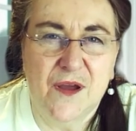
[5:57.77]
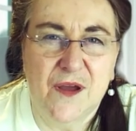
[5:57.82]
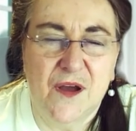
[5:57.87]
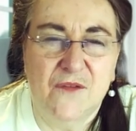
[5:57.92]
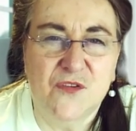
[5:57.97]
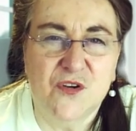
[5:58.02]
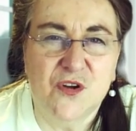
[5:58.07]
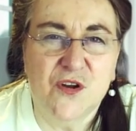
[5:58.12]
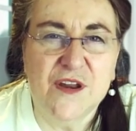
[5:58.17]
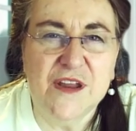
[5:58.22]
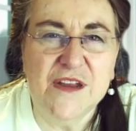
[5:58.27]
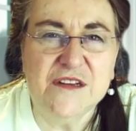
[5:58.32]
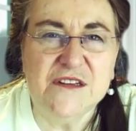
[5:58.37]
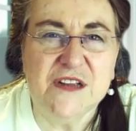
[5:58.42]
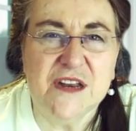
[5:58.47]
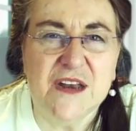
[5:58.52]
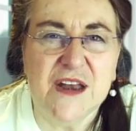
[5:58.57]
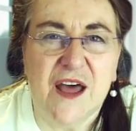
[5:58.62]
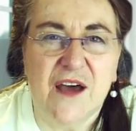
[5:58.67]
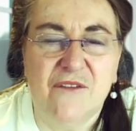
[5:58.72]
of learning
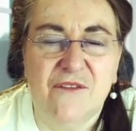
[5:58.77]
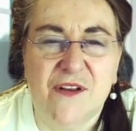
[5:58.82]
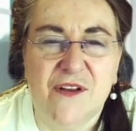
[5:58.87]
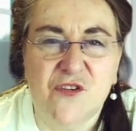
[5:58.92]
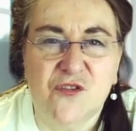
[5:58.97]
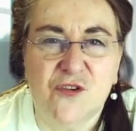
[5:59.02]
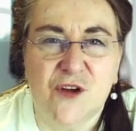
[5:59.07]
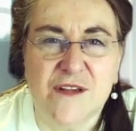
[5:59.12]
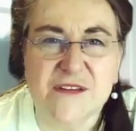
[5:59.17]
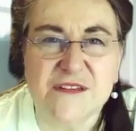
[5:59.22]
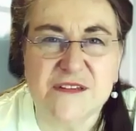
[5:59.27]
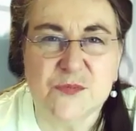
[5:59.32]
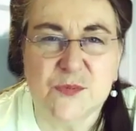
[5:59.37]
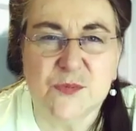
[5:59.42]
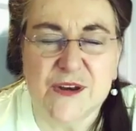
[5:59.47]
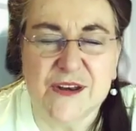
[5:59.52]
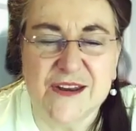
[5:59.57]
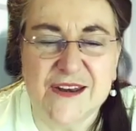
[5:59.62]
to love and trust one